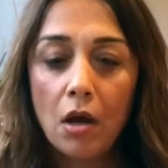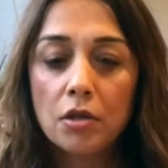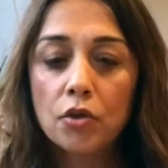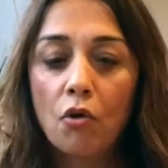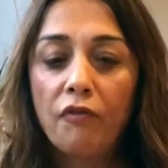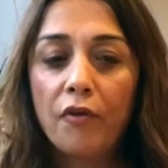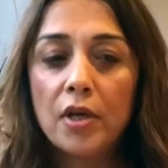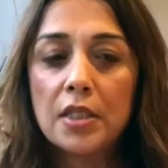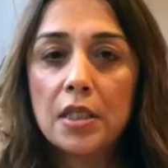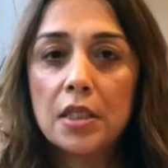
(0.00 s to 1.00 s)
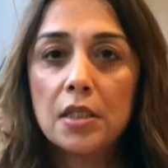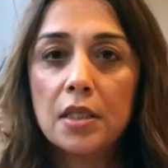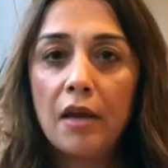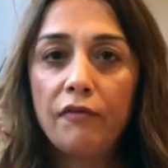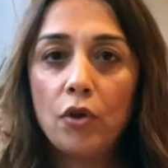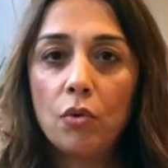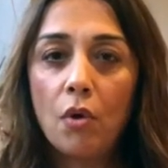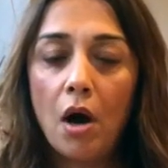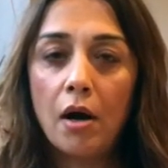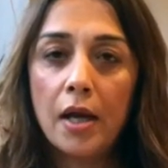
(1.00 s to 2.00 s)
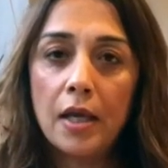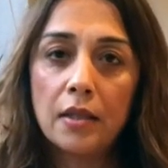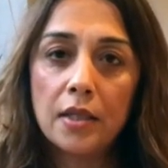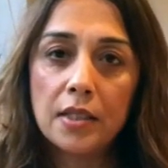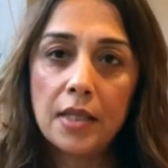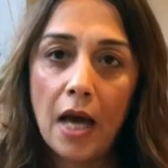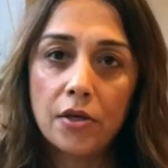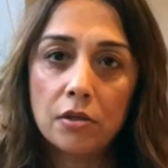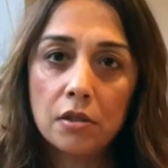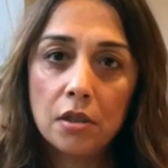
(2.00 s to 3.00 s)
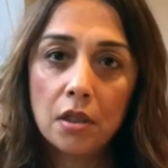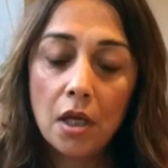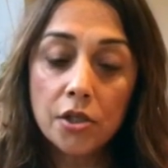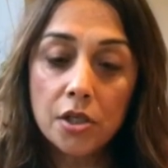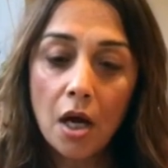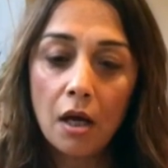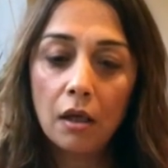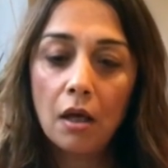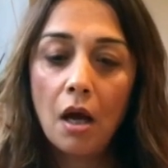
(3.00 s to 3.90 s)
So, for instance, if you are in the Saturn dasha,